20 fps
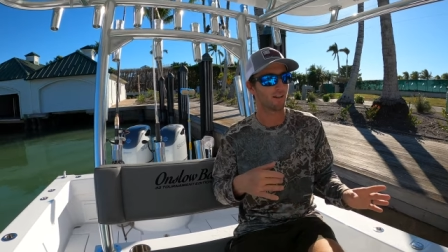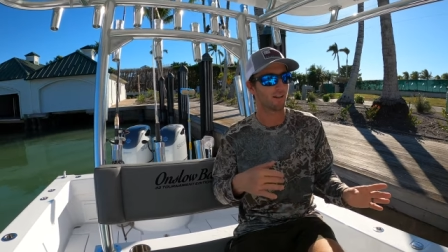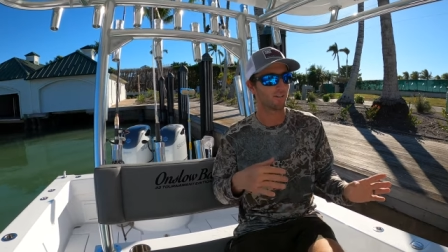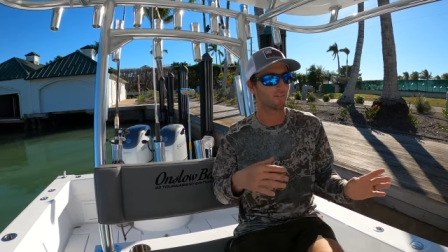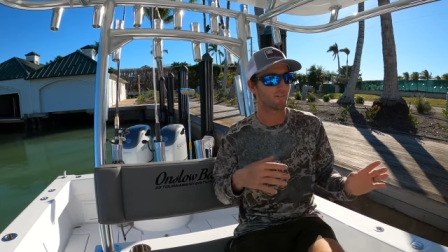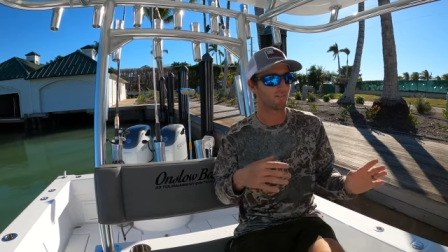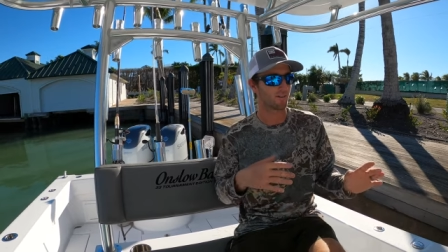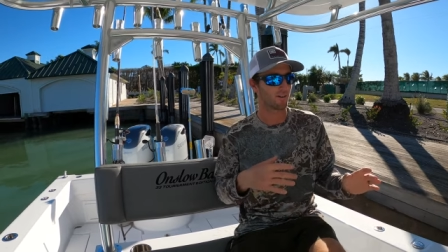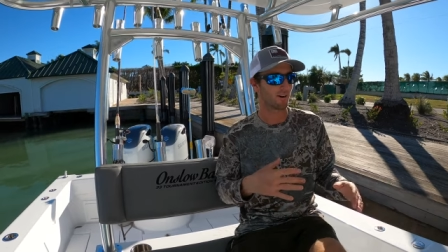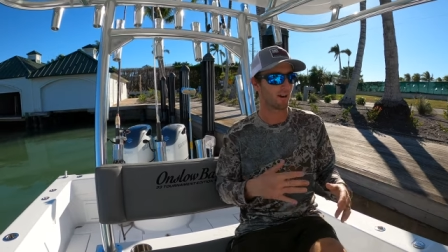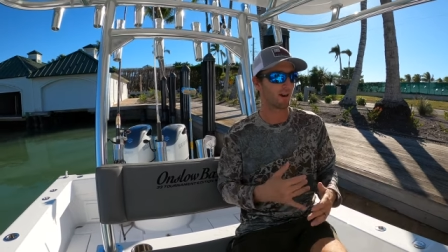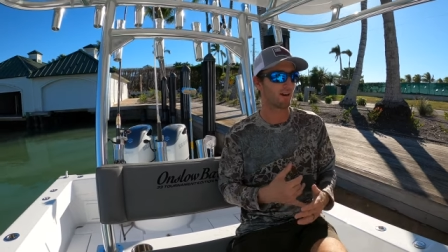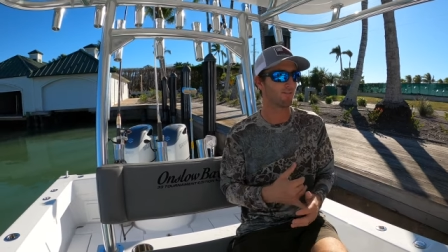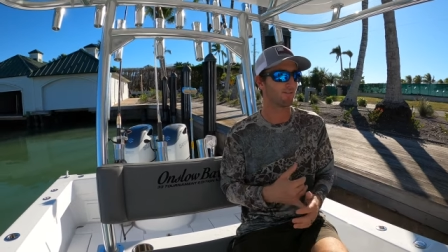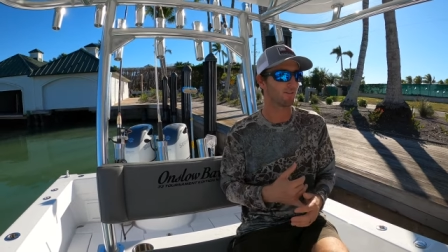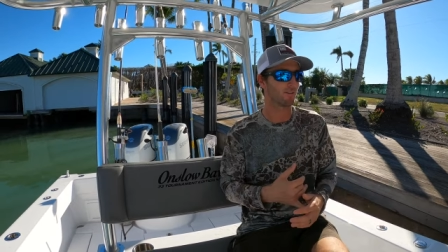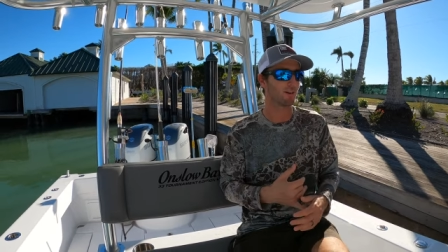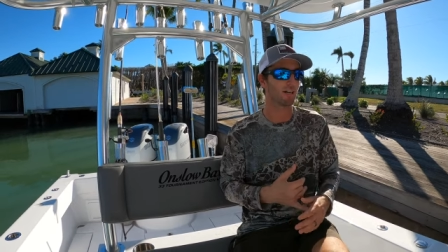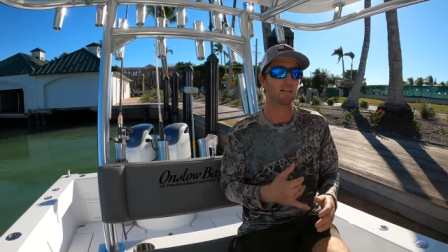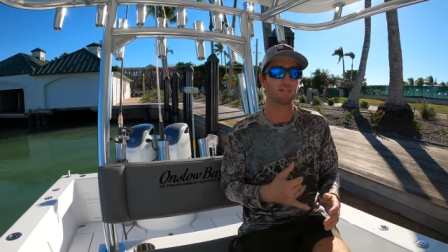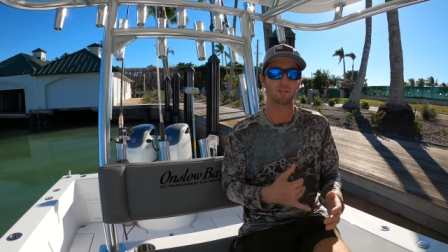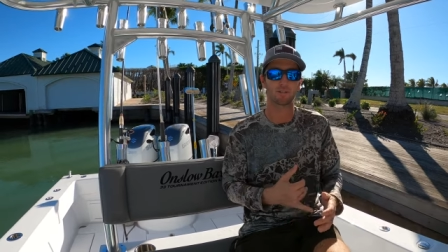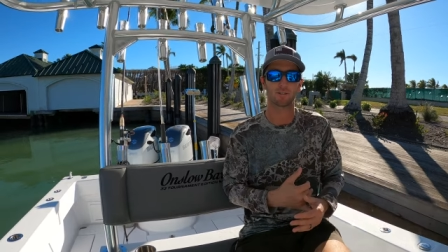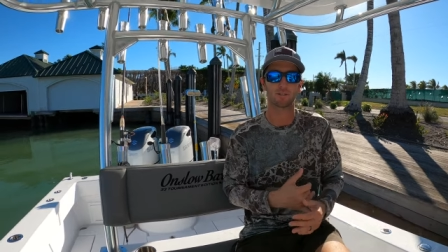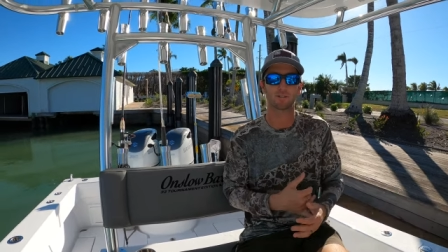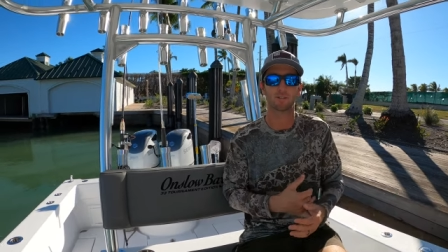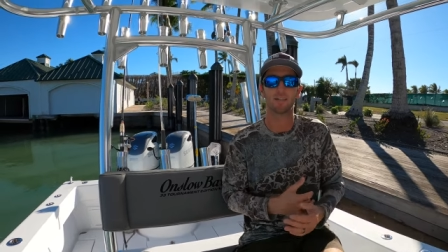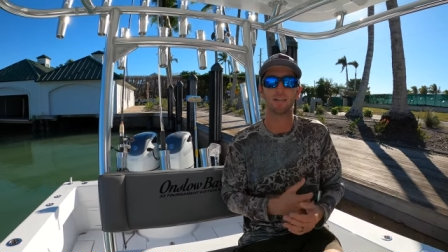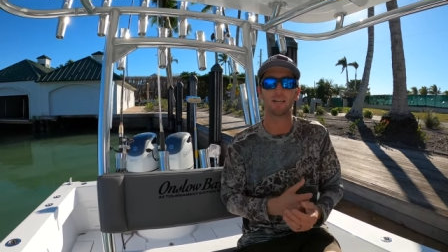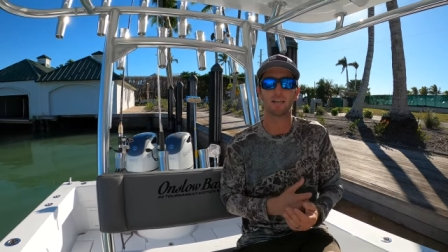If you're ever
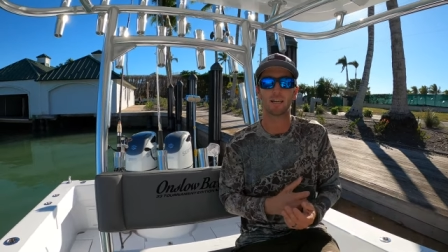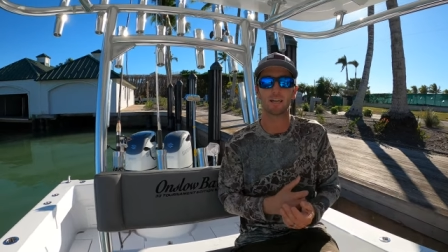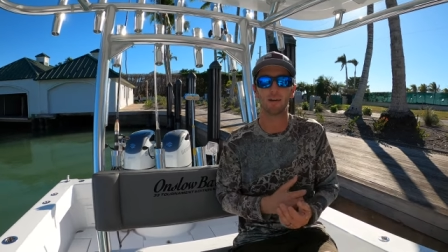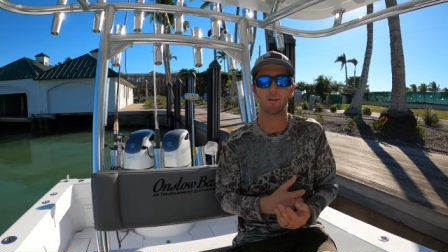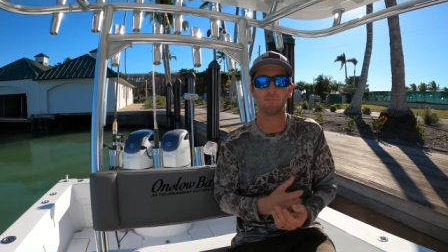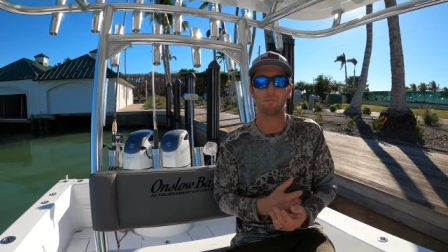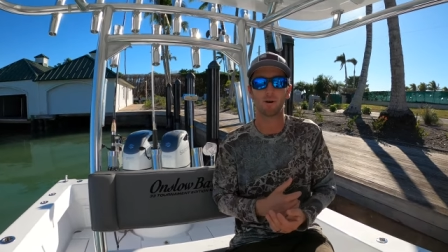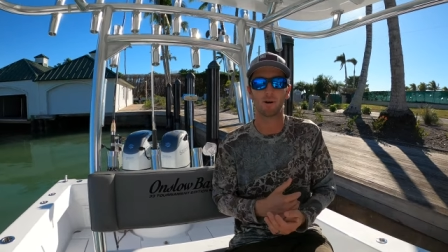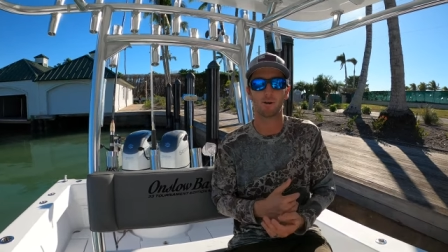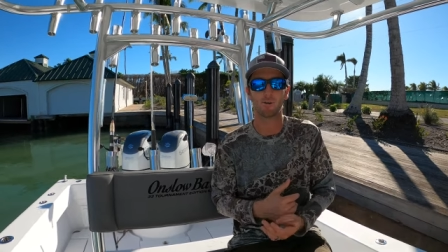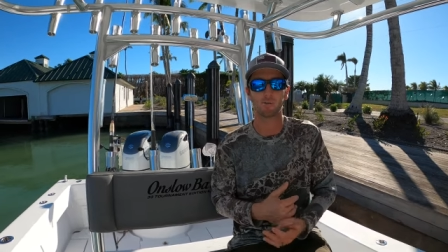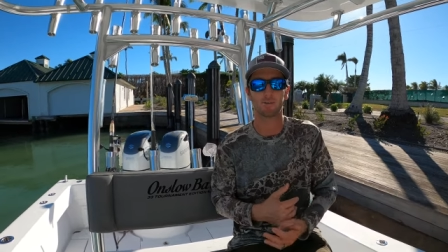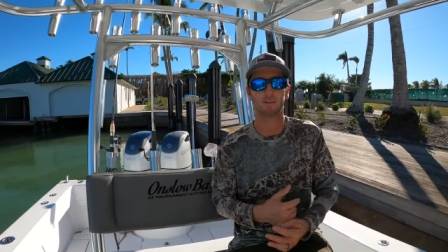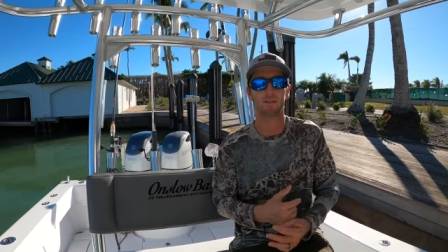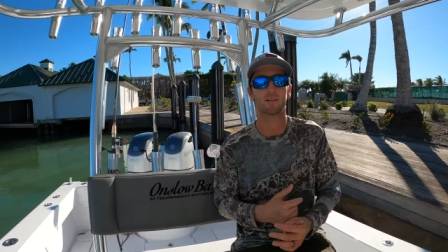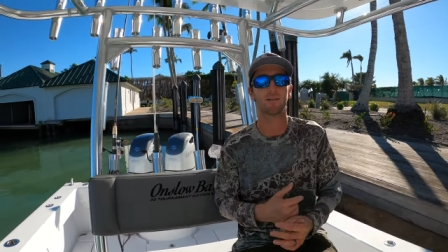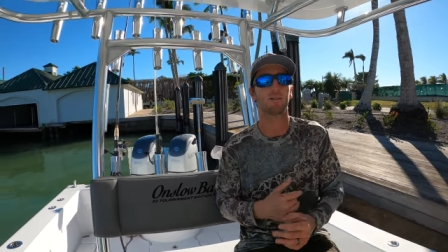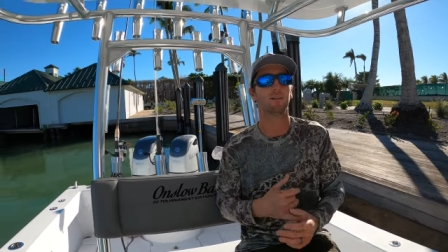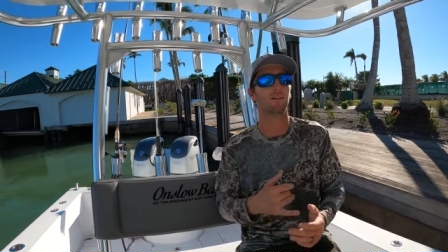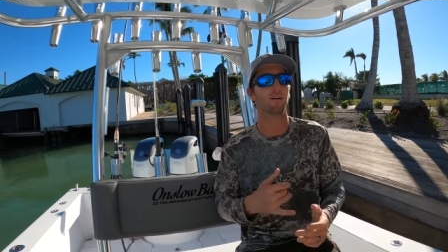interested in a boat,